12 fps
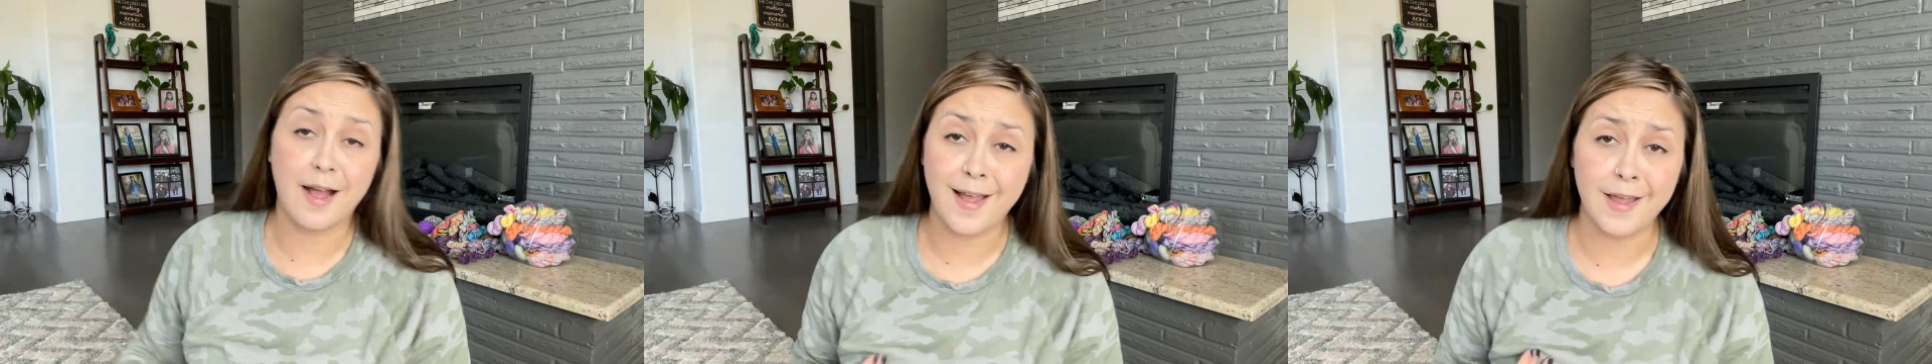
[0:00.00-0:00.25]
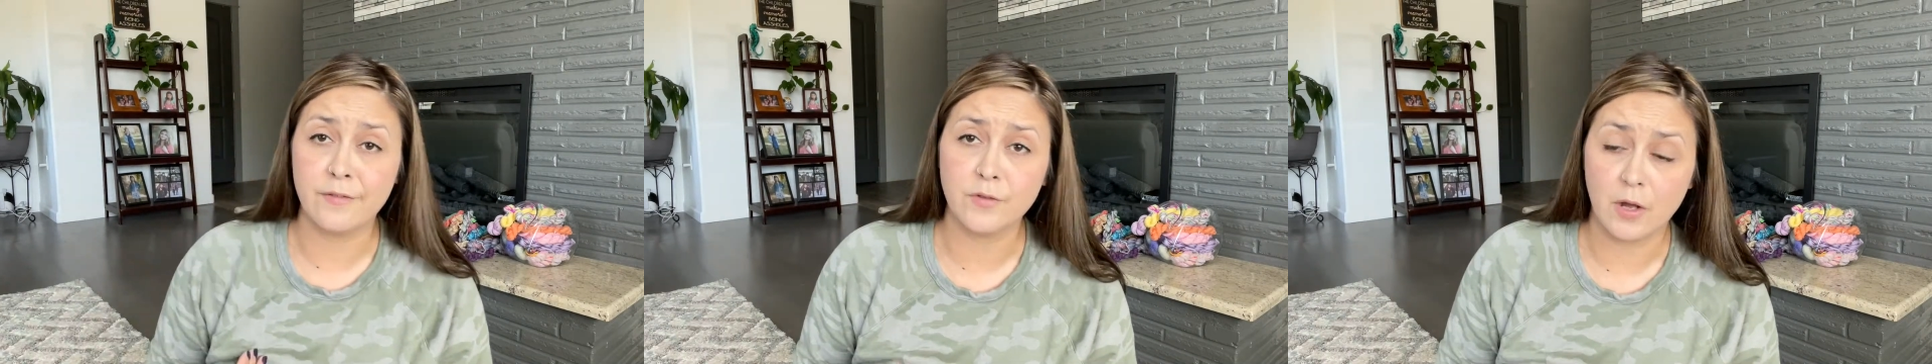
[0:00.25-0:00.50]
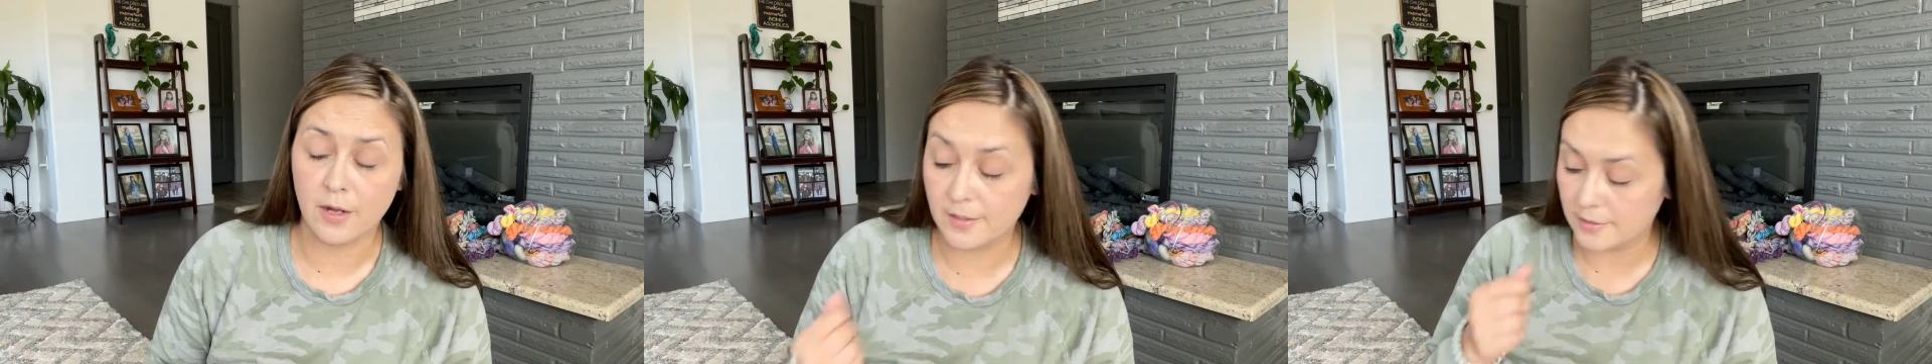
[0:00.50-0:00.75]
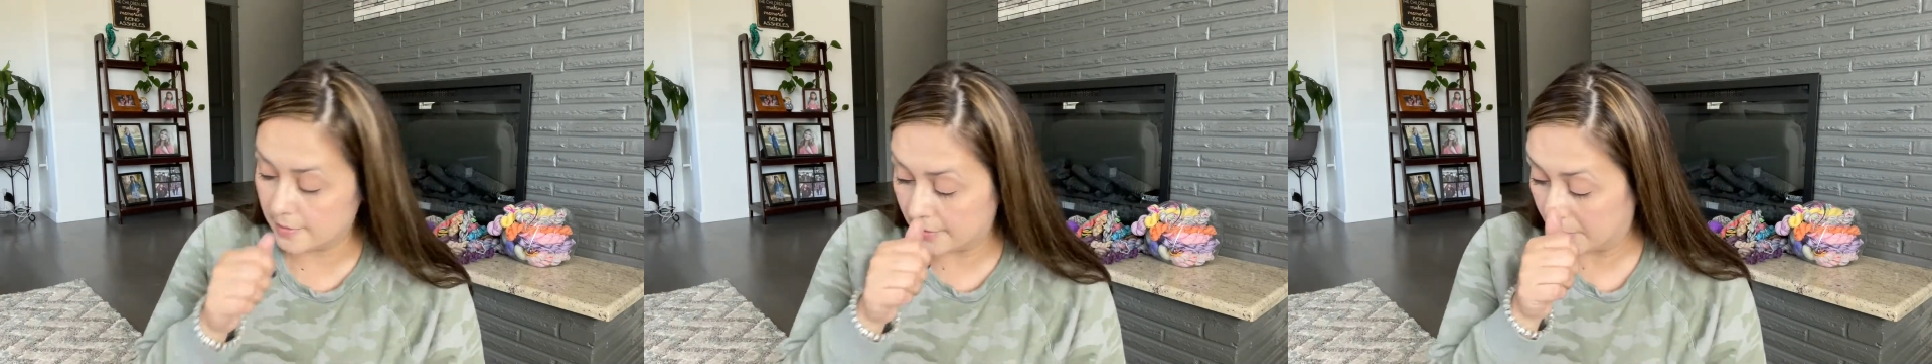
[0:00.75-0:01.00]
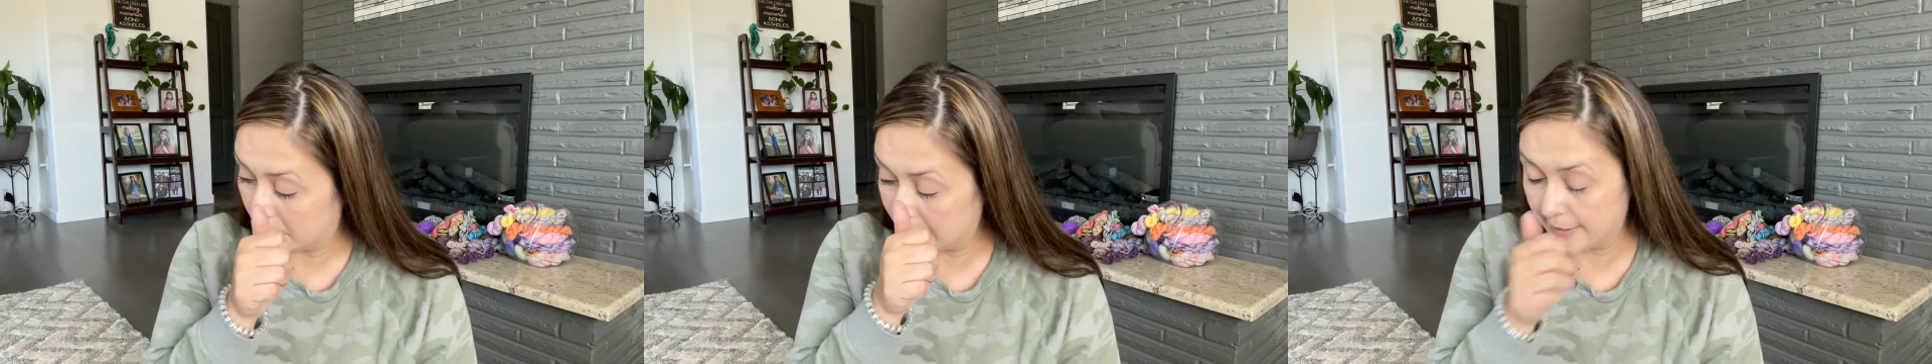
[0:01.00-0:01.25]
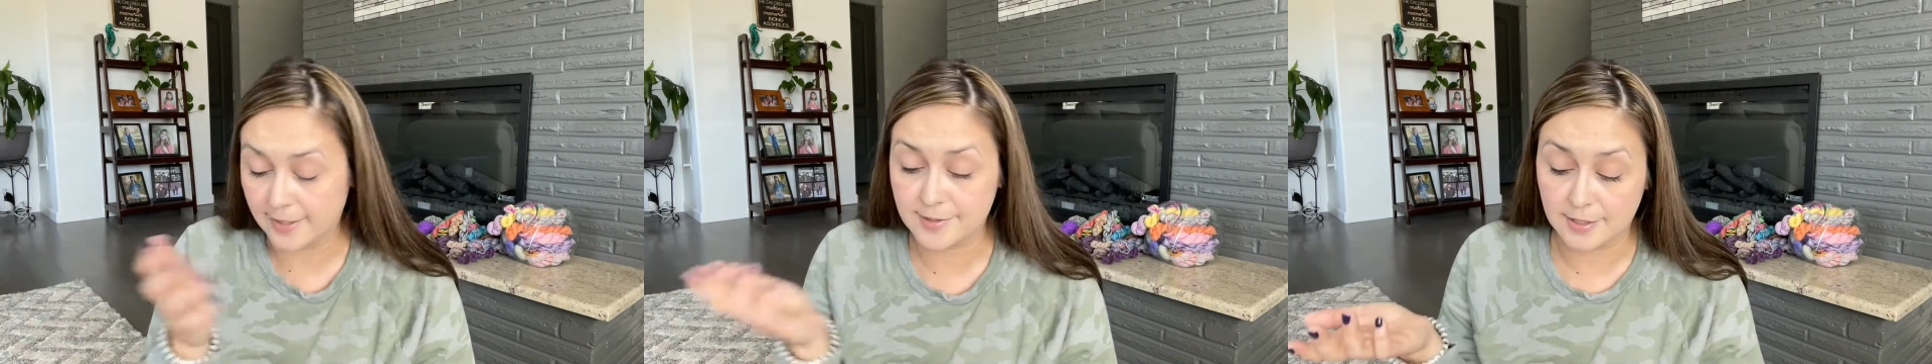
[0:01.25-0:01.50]
I have not. So
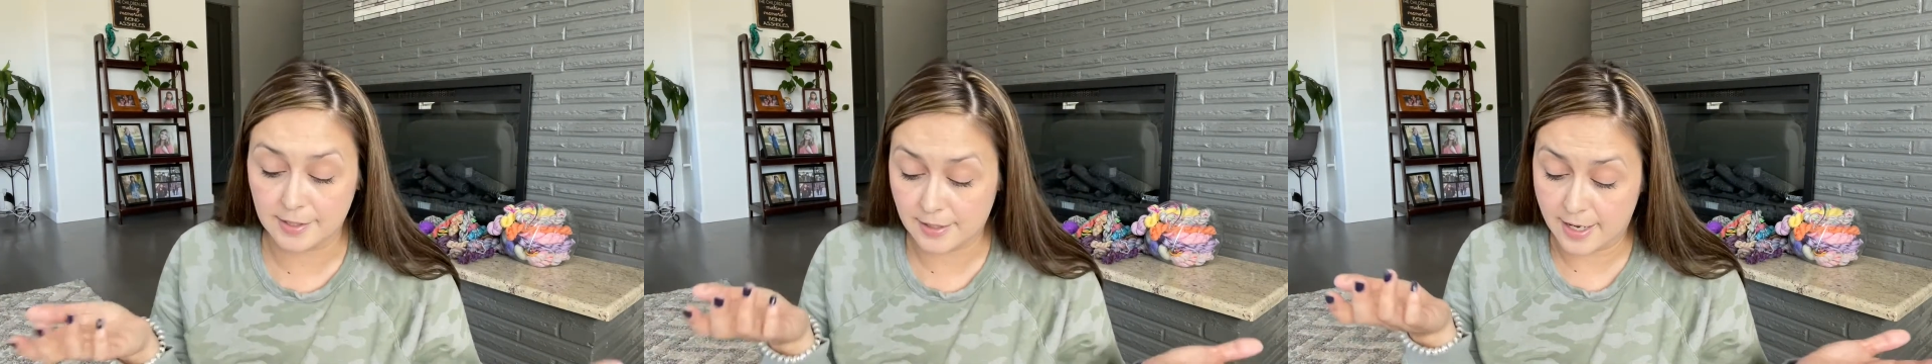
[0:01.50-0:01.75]
like I said,